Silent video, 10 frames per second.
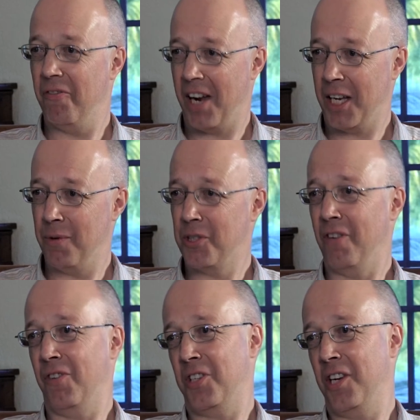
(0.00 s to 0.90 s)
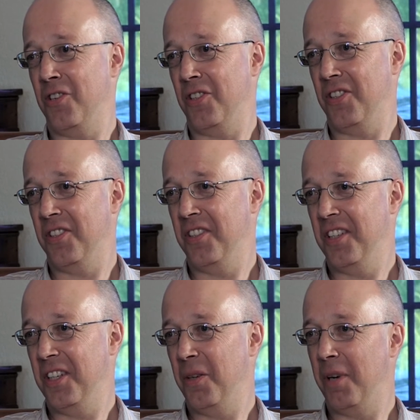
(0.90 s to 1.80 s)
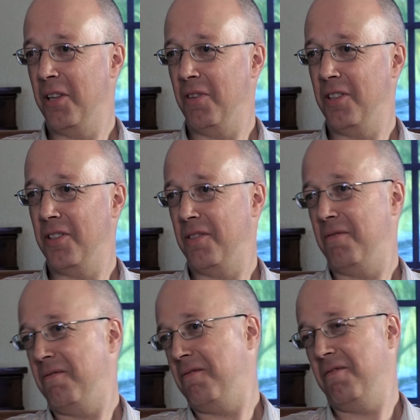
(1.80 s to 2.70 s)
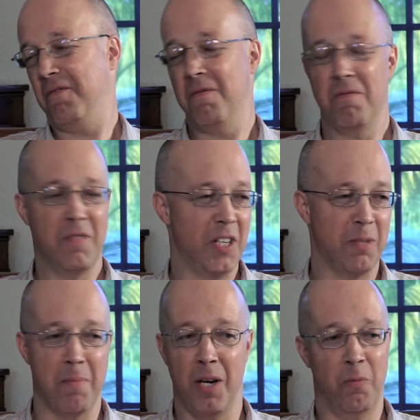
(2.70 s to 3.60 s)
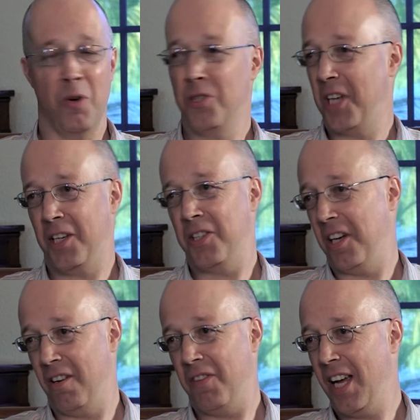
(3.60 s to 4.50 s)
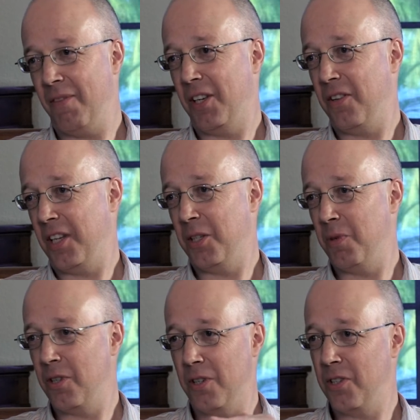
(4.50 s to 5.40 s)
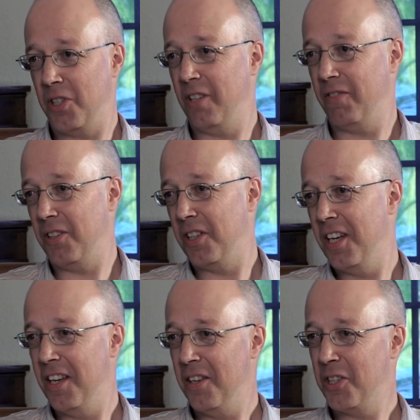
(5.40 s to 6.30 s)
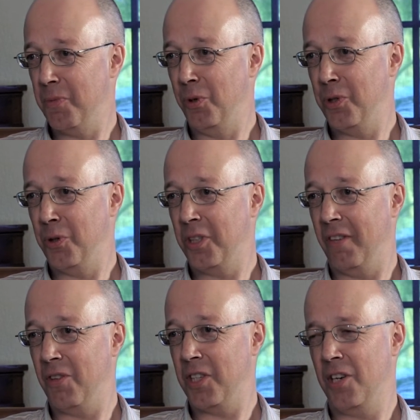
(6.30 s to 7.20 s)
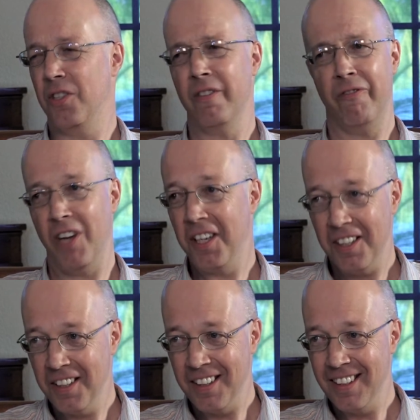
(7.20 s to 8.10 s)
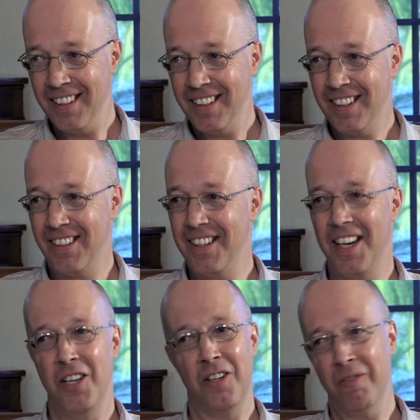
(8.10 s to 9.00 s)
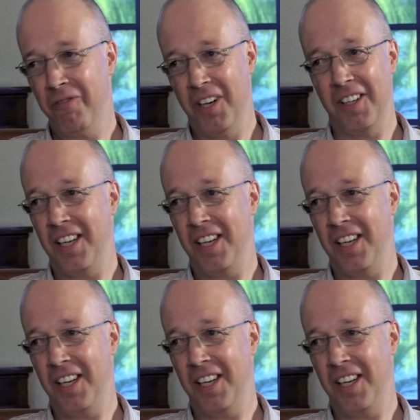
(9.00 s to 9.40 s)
vacuous conversations, whether it doesn't matter what sex they are. If they're having things which are just surface, small talk conversations are fun, all right? And you can fun.